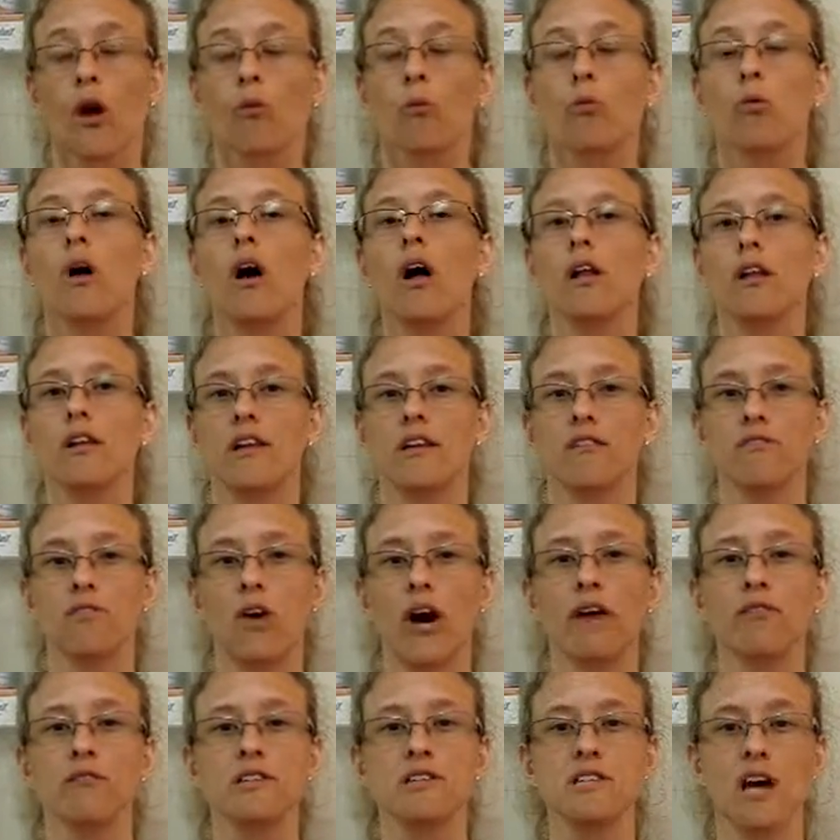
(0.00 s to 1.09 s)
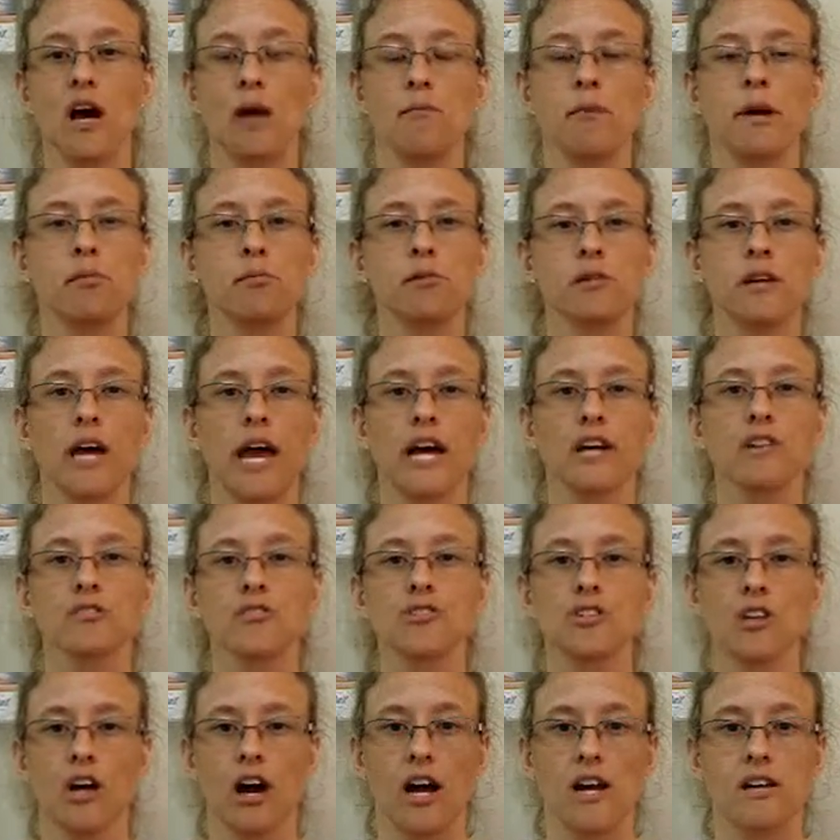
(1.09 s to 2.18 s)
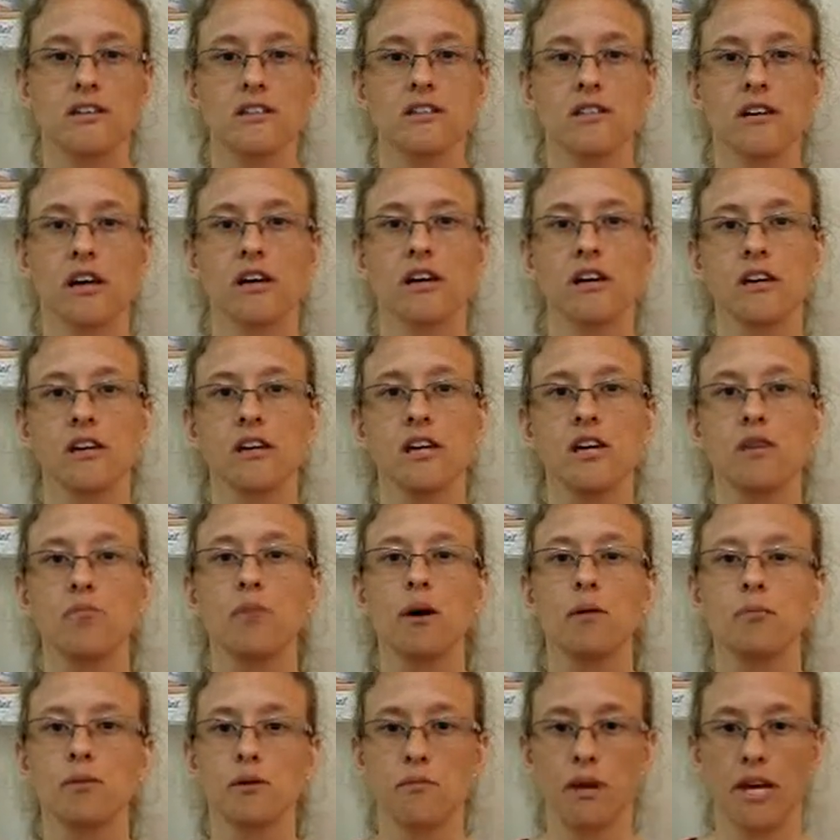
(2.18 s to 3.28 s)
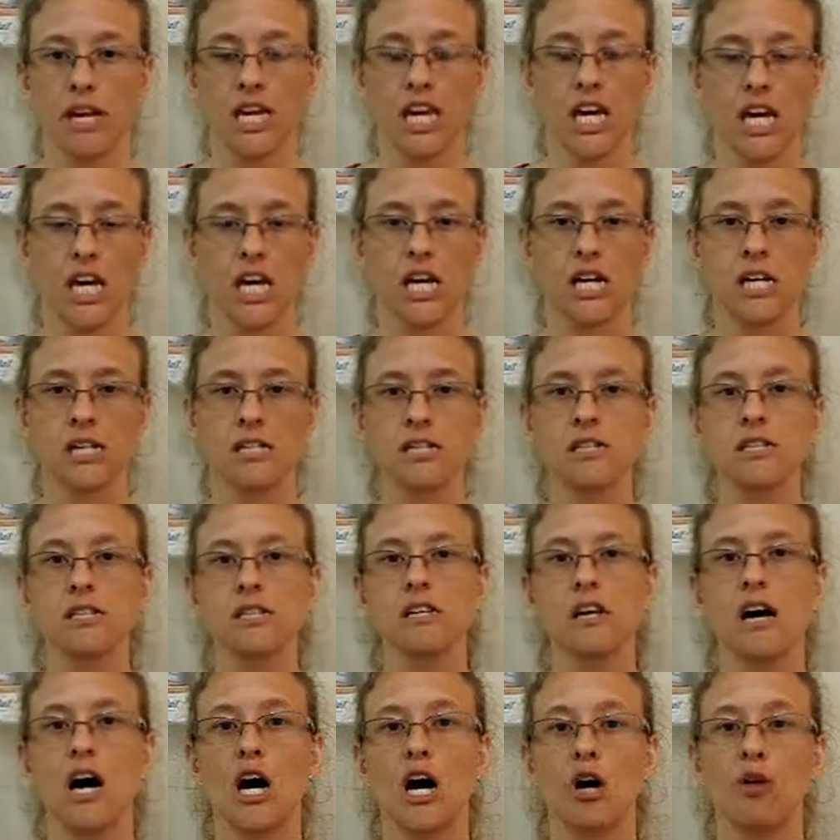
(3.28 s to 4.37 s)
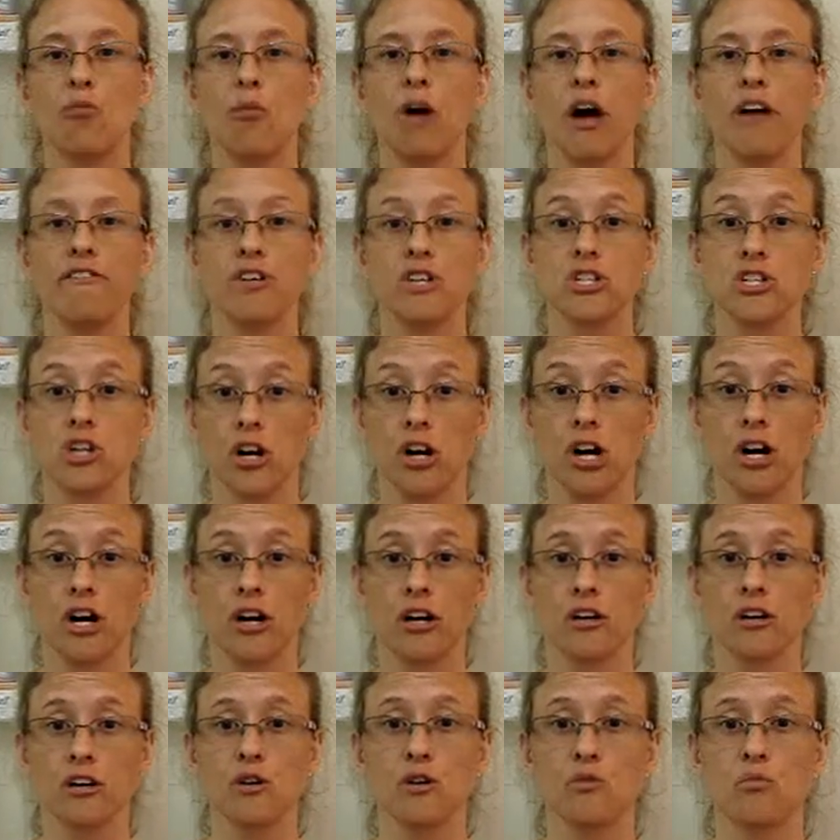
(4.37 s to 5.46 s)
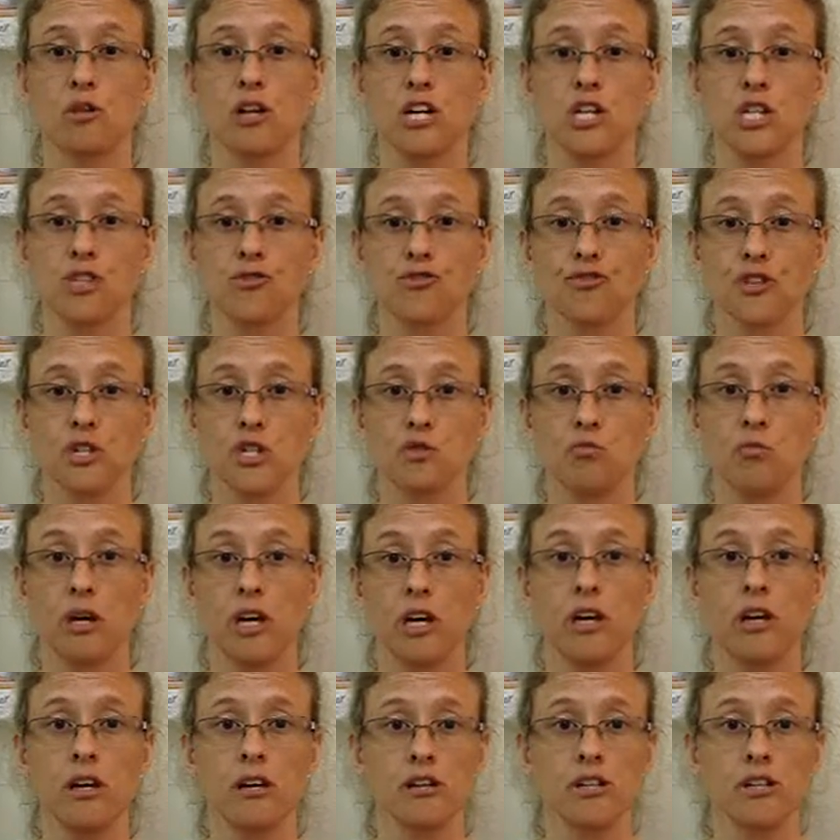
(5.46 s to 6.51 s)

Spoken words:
Well, I'm able to exercise. I can keep up with my kids. I have a dog who plays frisbee.